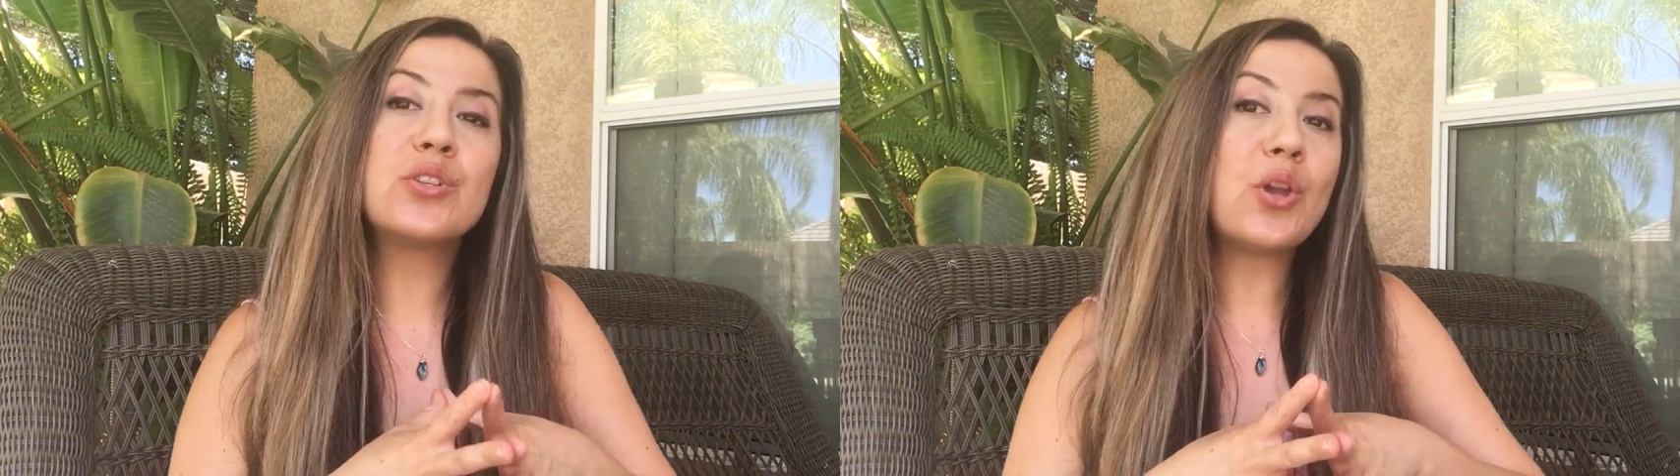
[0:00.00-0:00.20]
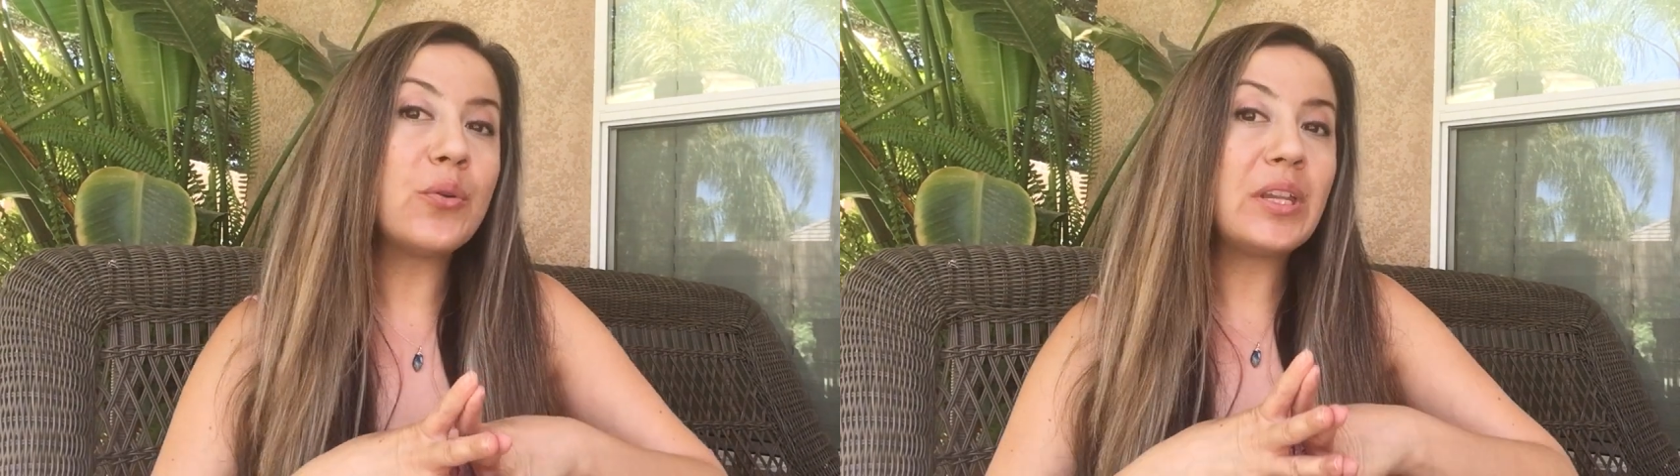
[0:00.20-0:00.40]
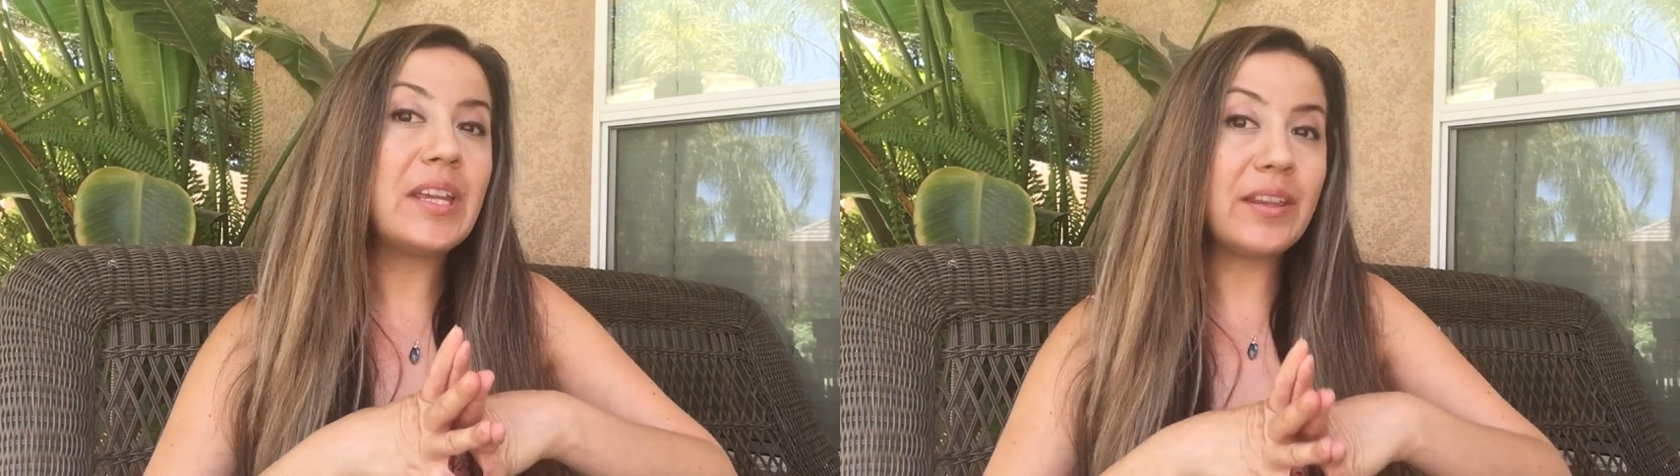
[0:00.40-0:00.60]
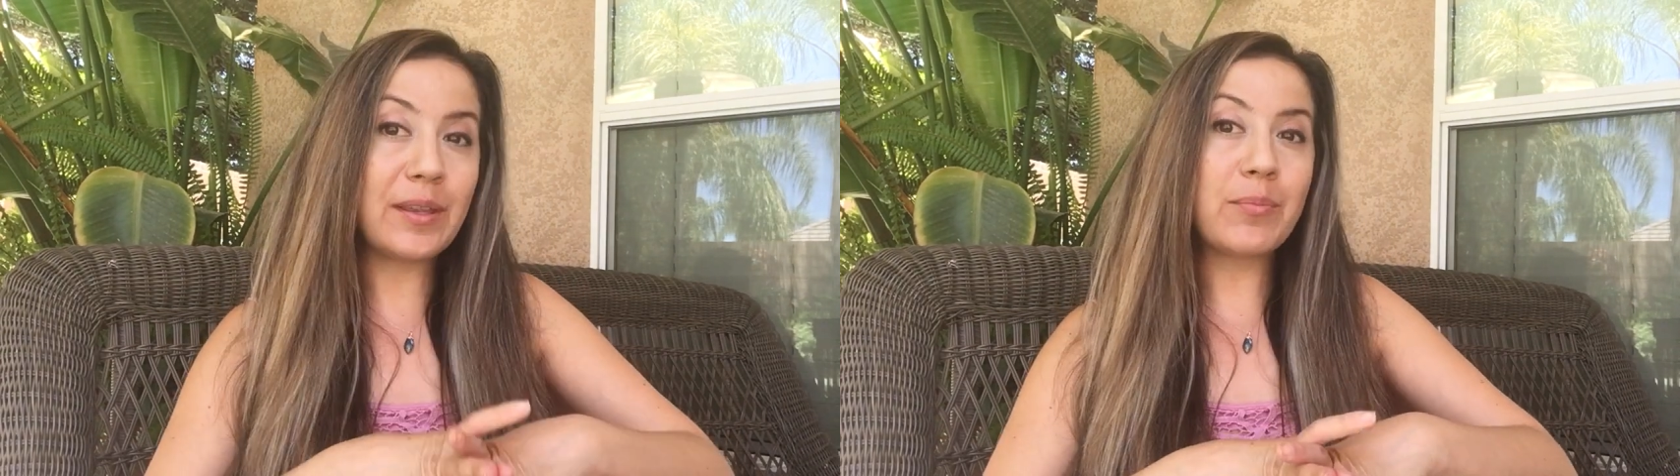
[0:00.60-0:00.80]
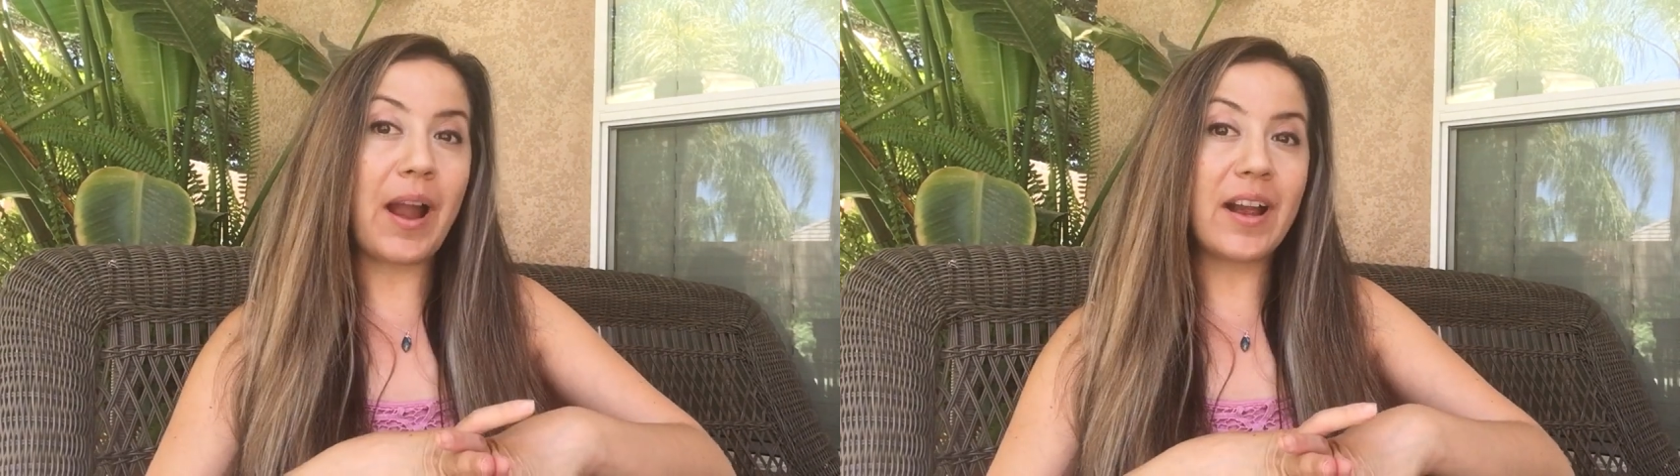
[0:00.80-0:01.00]
Yoni
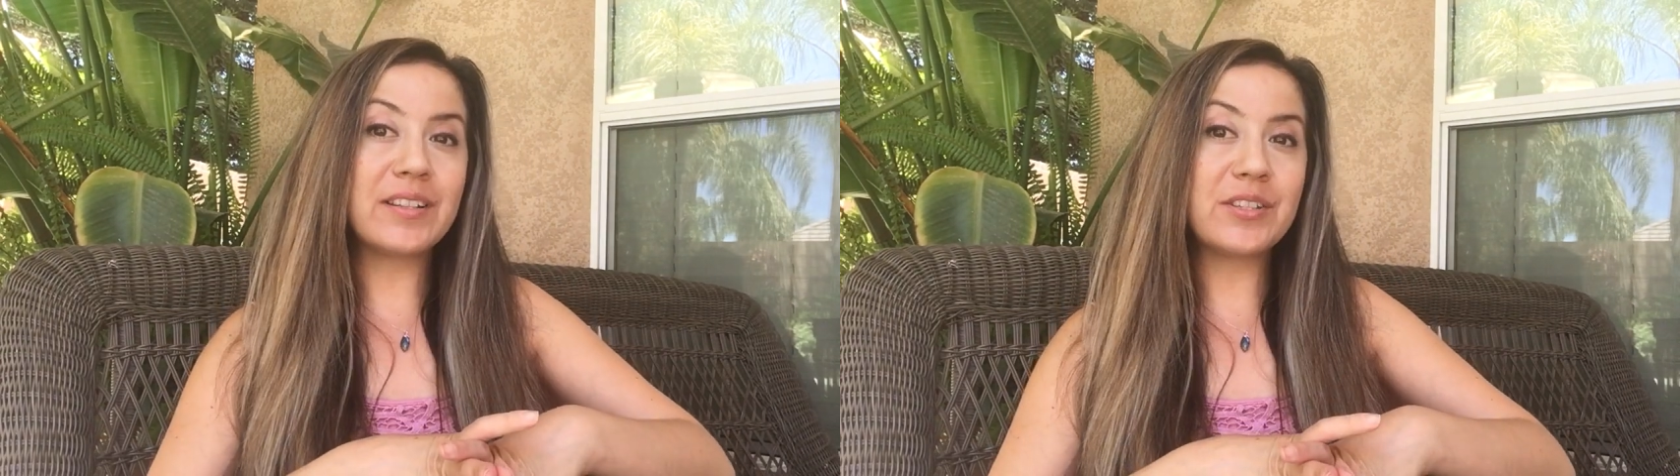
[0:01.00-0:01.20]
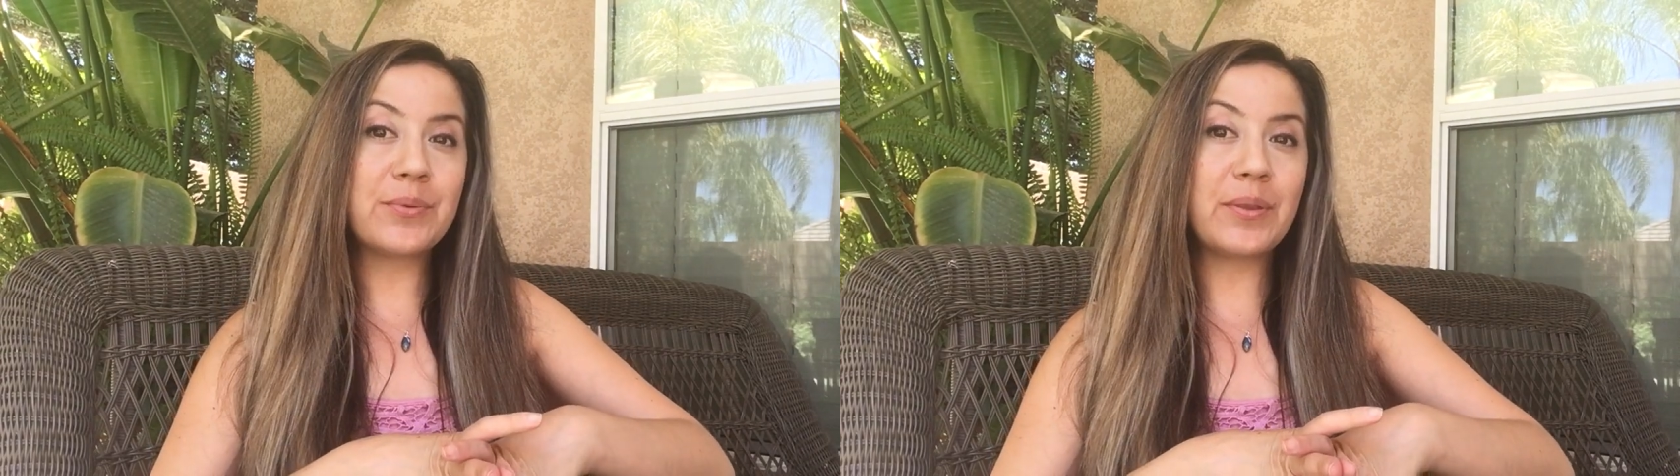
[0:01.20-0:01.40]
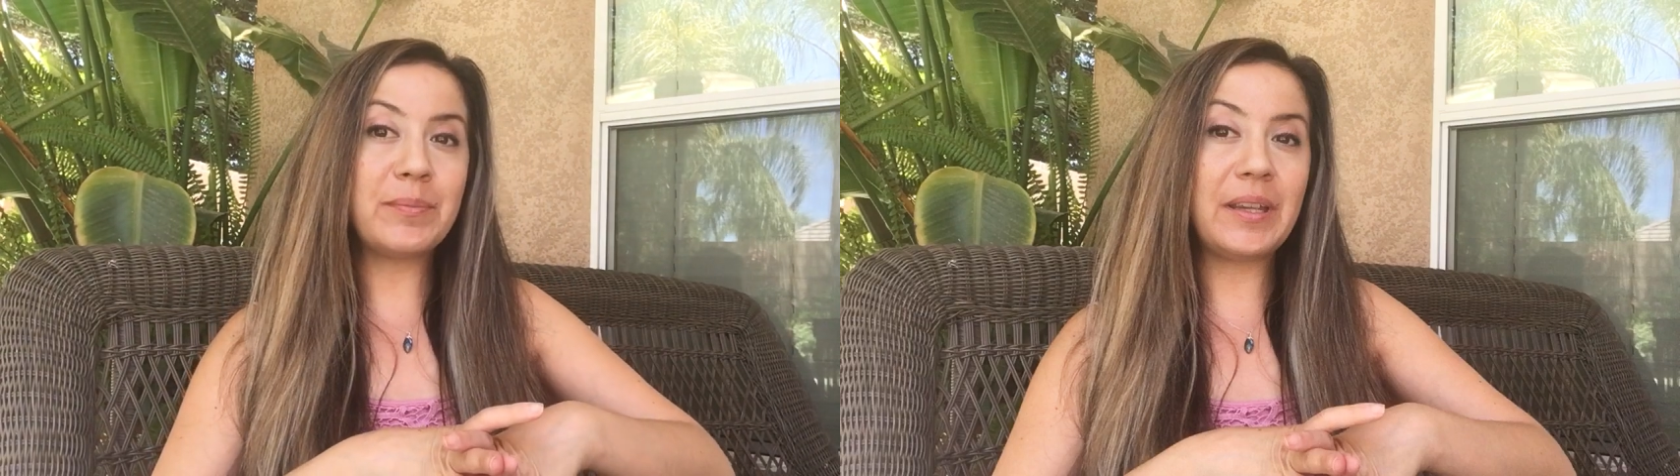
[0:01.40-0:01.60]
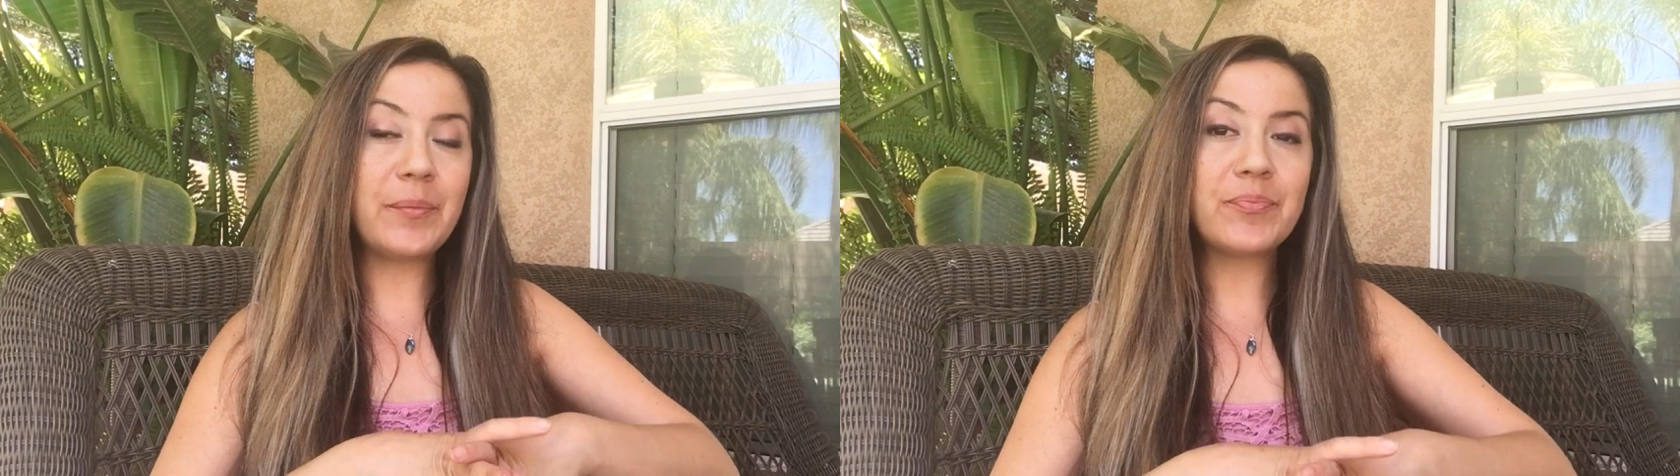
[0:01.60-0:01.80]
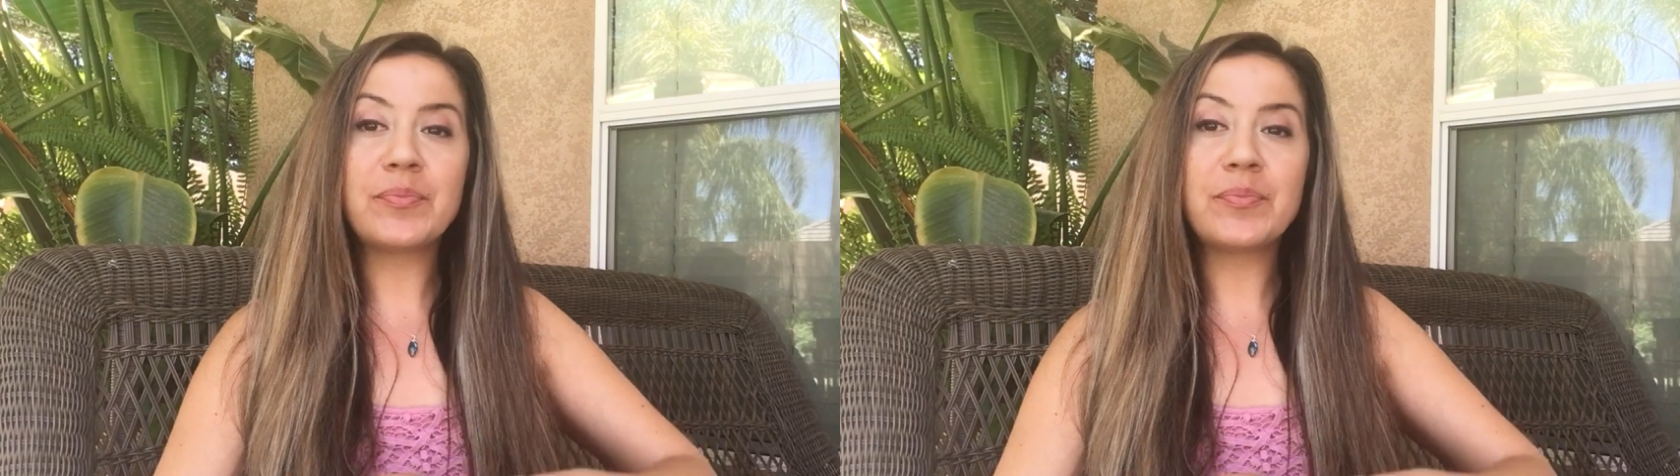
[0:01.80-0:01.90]
healing practice with me.